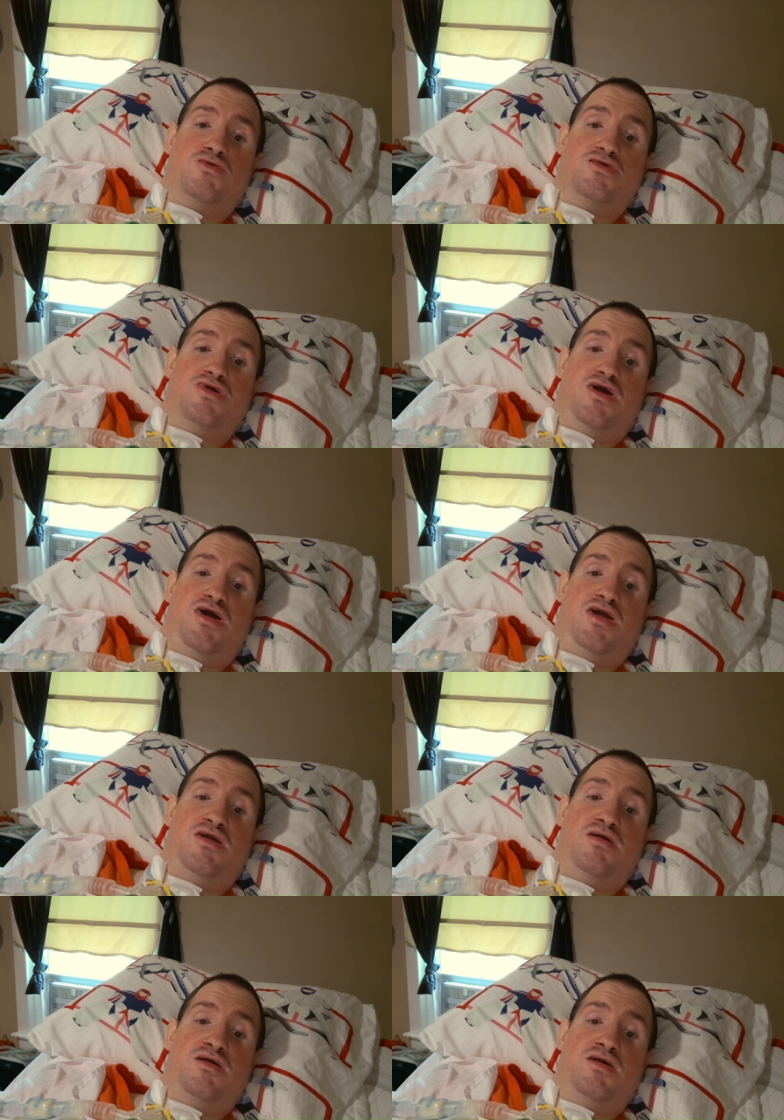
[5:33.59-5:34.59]
This
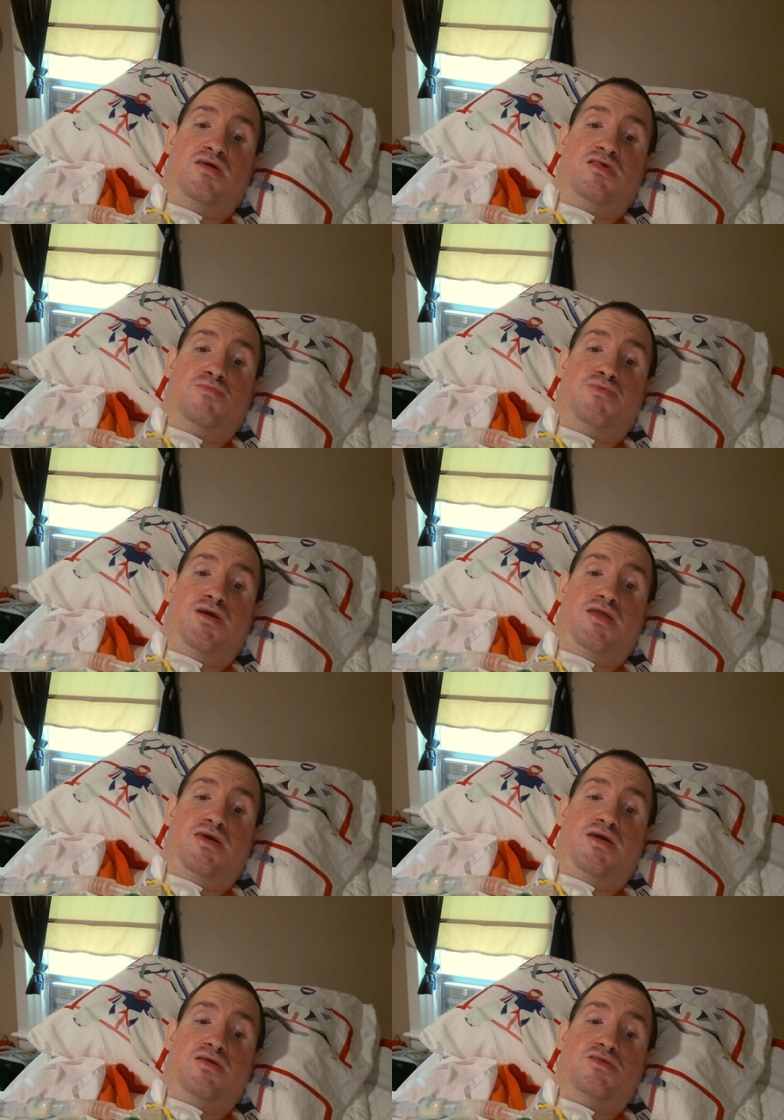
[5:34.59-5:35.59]
guy is a
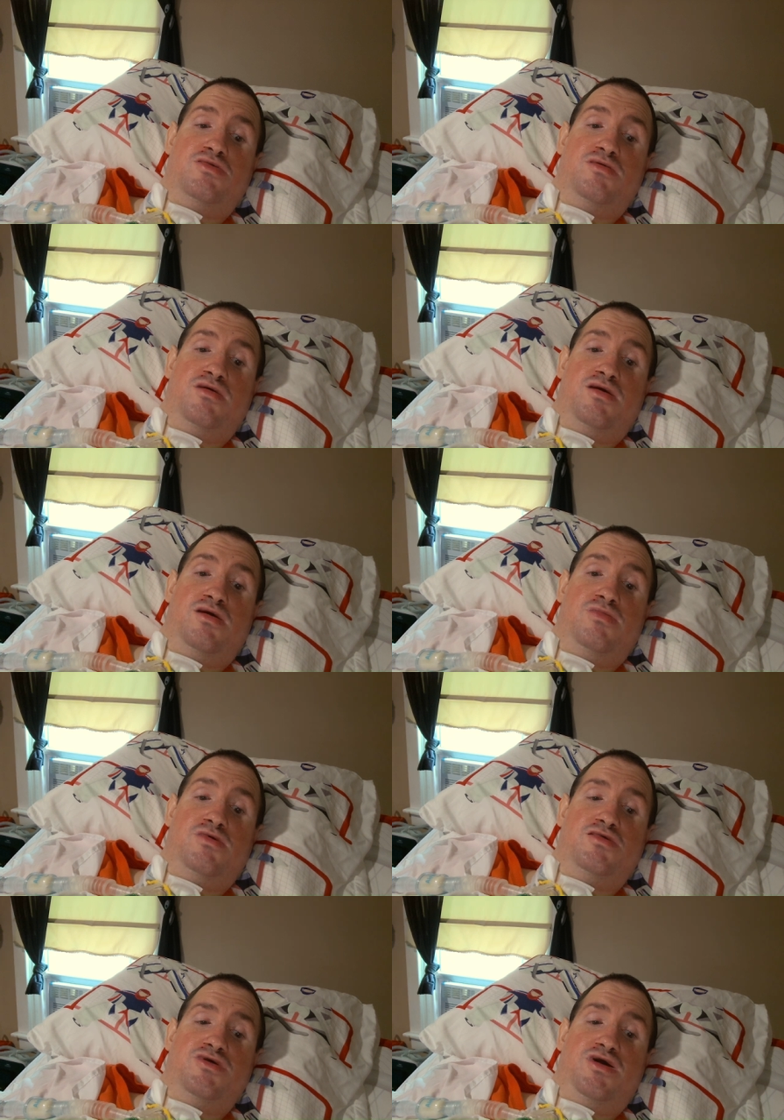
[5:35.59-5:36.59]
badass, and
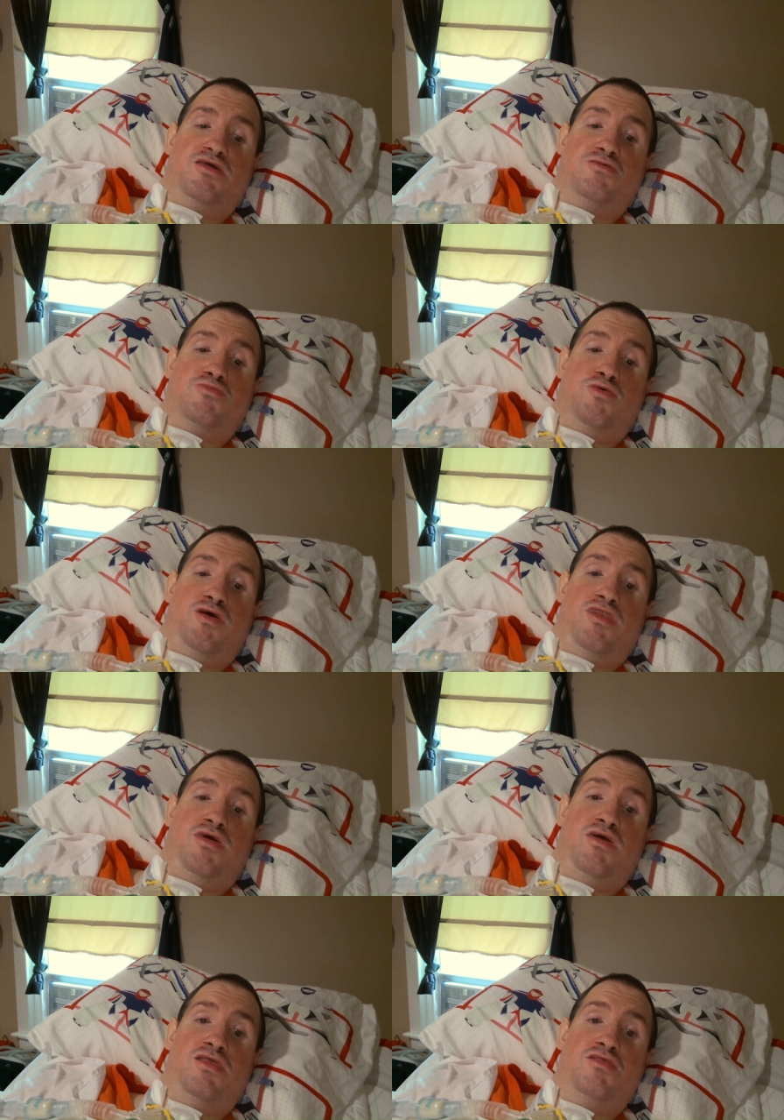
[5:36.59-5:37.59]
this guy is one
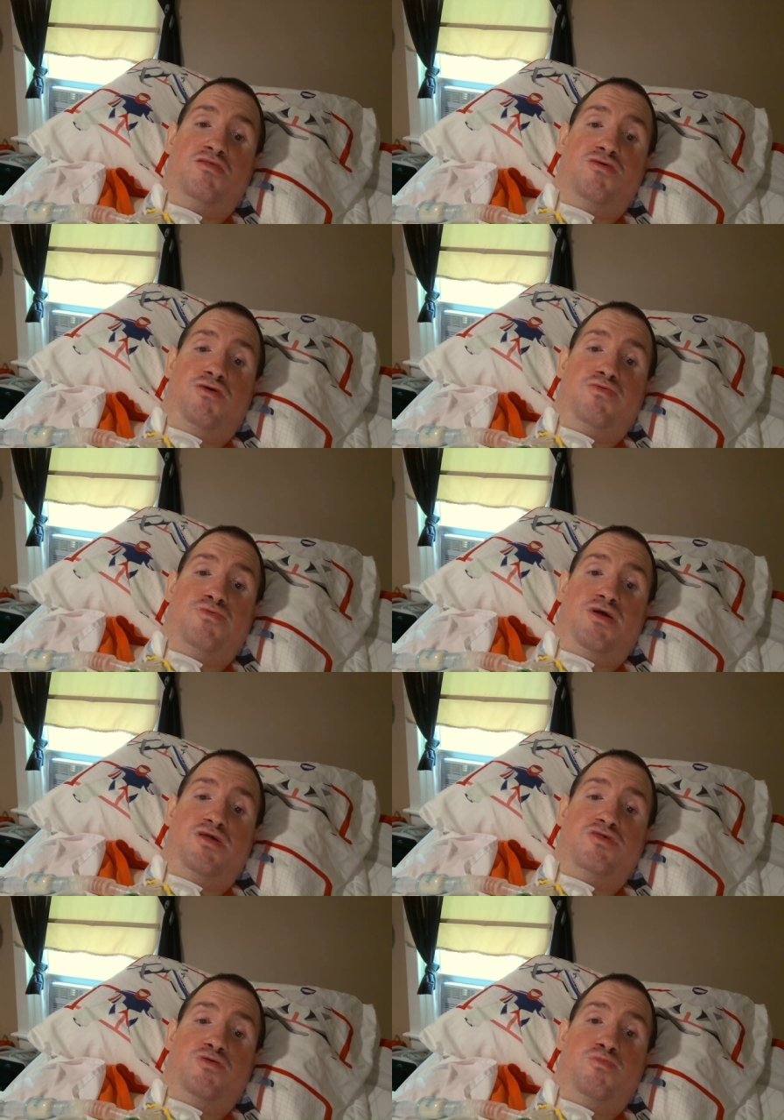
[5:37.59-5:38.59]
tough
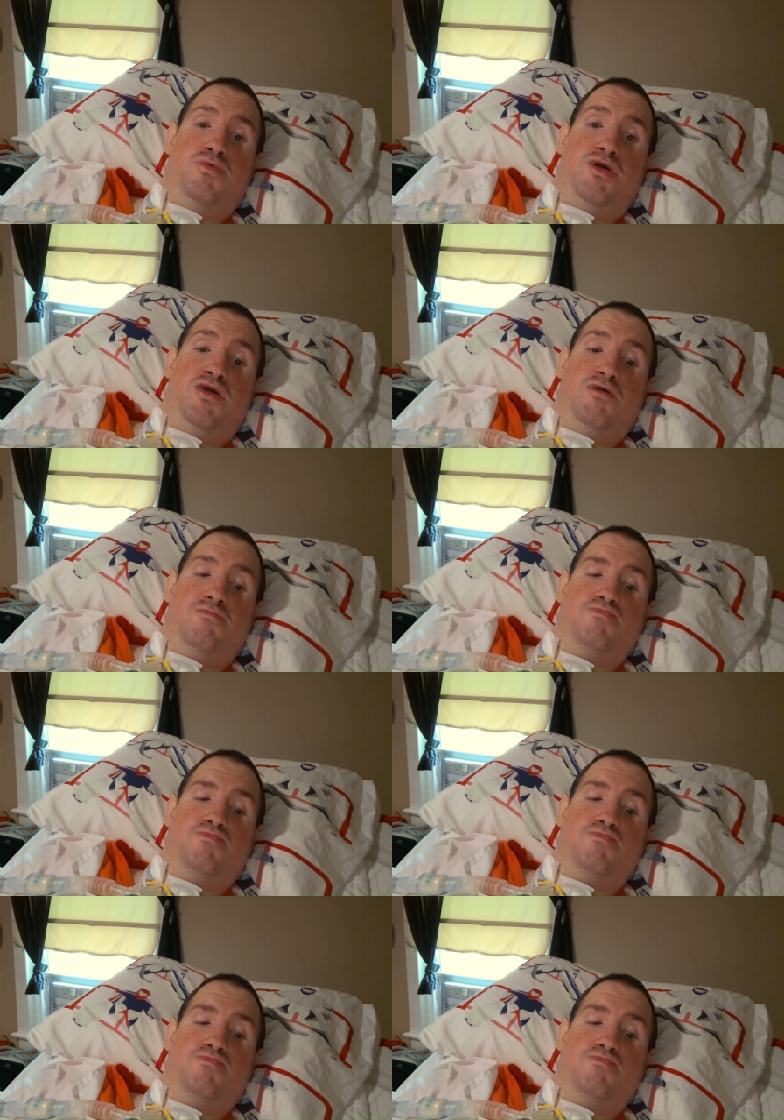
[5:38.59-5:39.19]
SOB.